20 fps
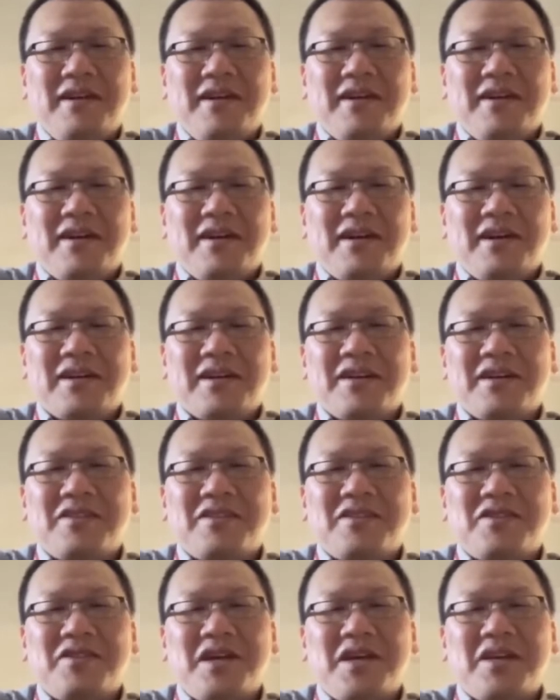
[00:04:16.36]
I
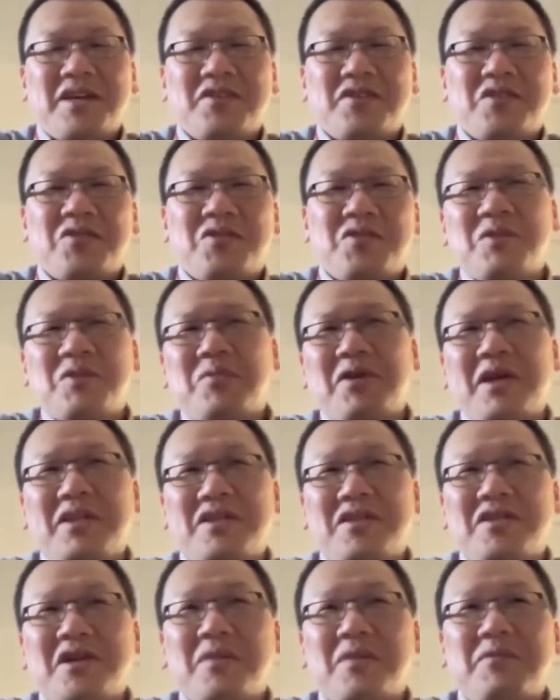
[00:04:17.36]
guess. And so she played
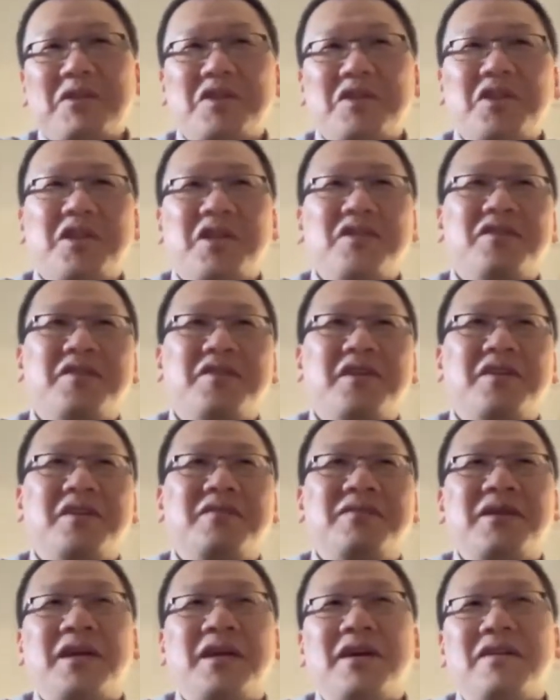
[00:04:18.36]
it some, then she kind of set
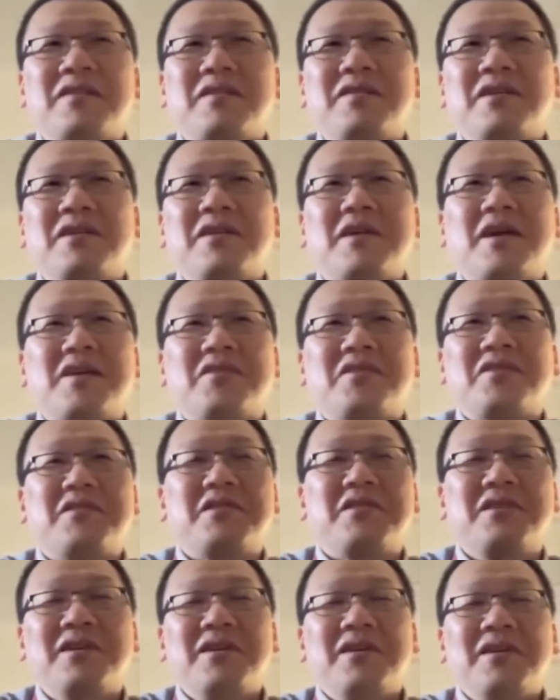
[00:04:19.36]
it down. And then
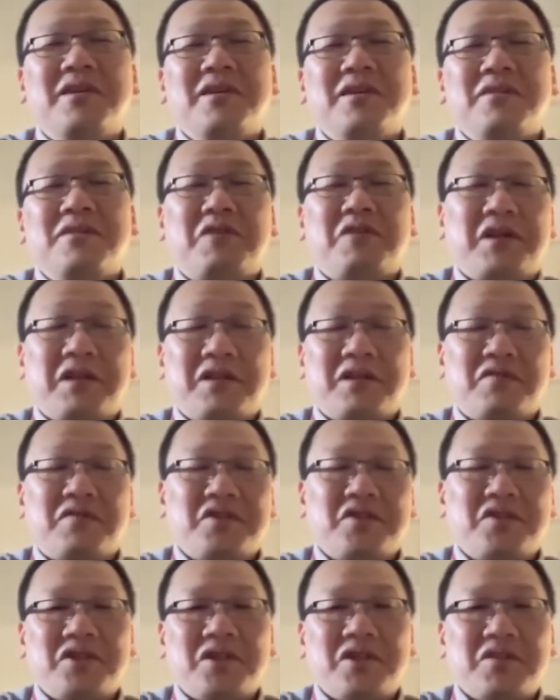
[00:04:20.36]
actually, funny enough,
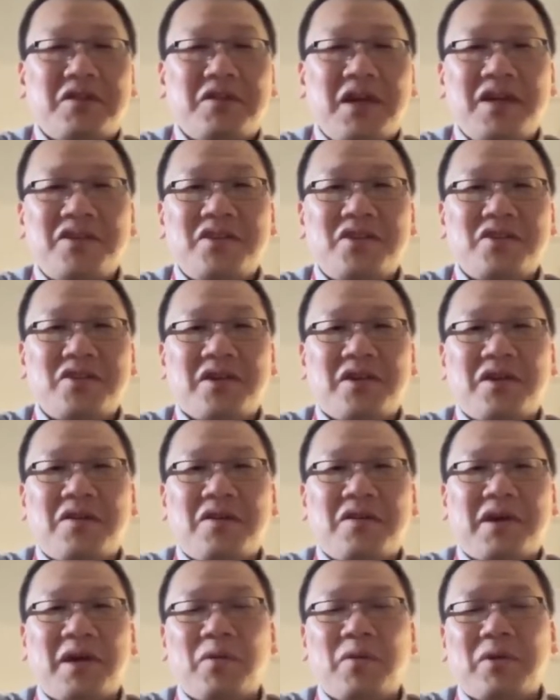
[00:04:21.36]
just the other day, she's like,
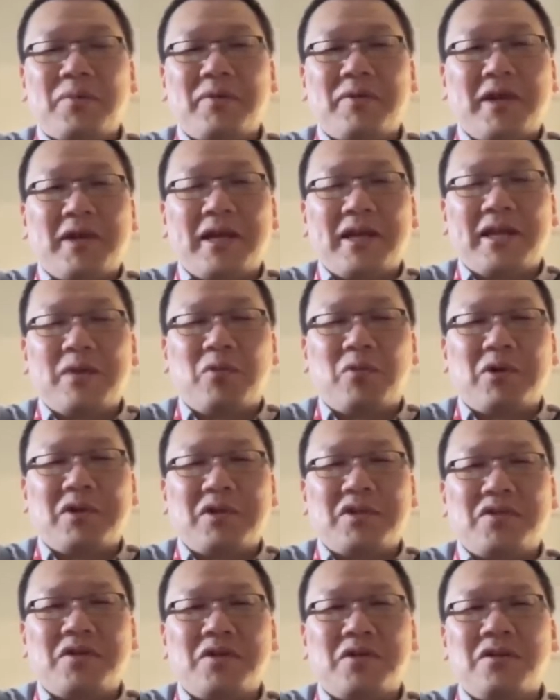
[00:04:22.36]
okay, I want to play it and I want to
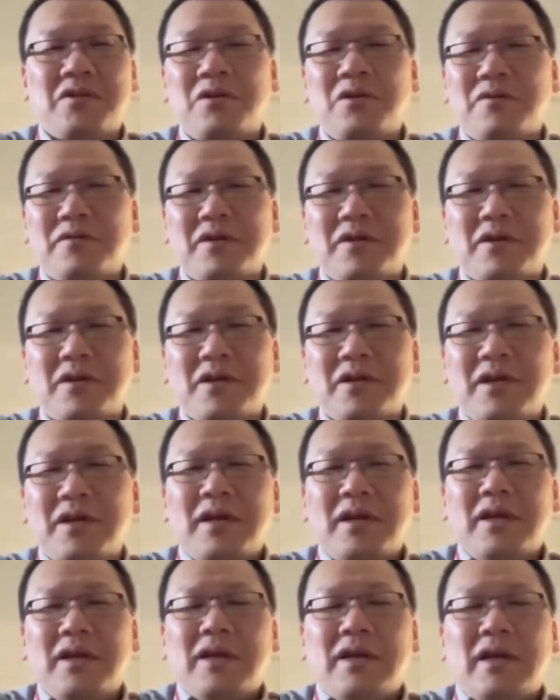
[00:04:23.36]
start it over.
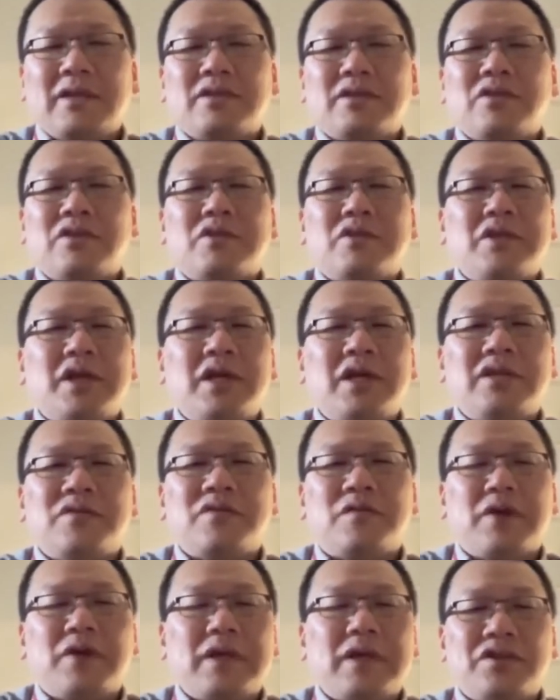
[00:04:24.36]
And so she has
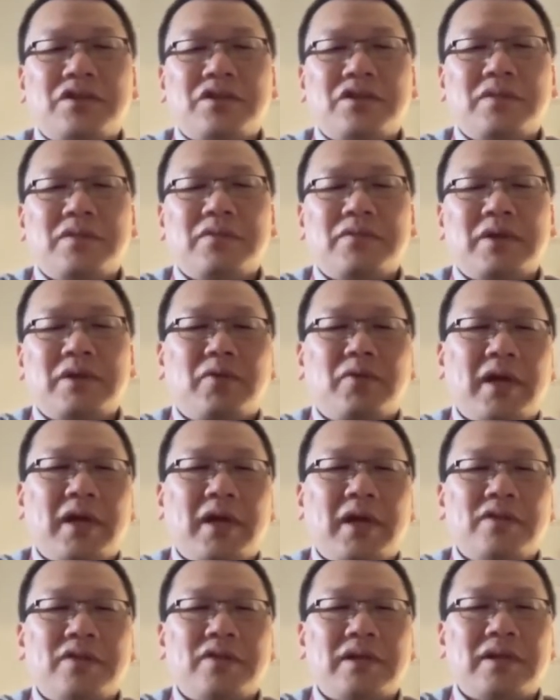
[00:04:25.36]
friends that play
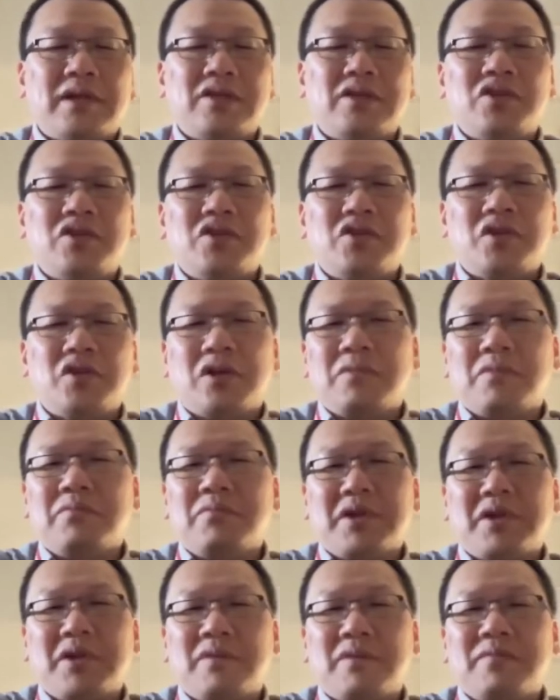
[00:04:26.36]
it. So I guess she started
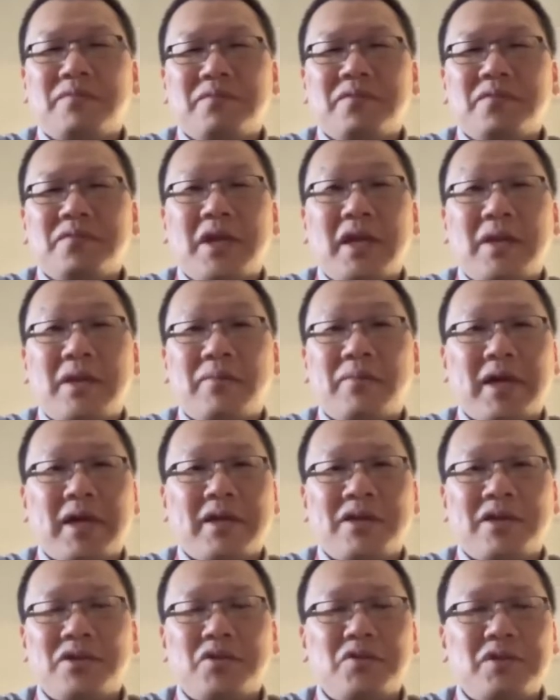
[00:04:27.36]
kind of getting back
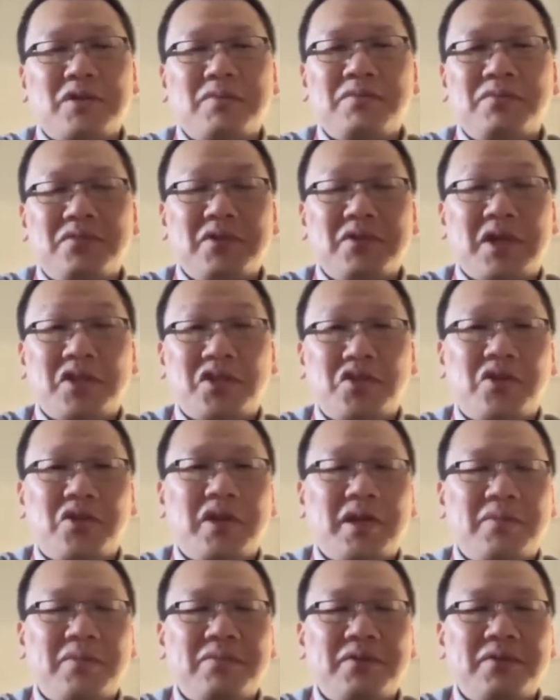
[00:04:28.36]
into it
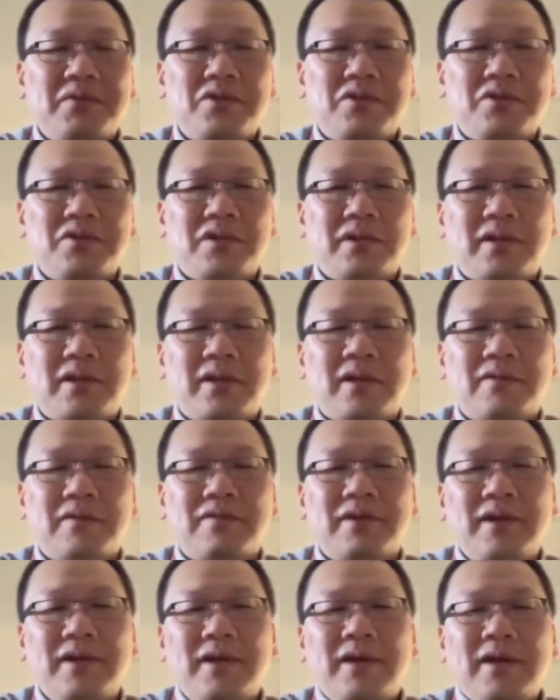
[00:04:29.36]
yesterday, interestingly enough.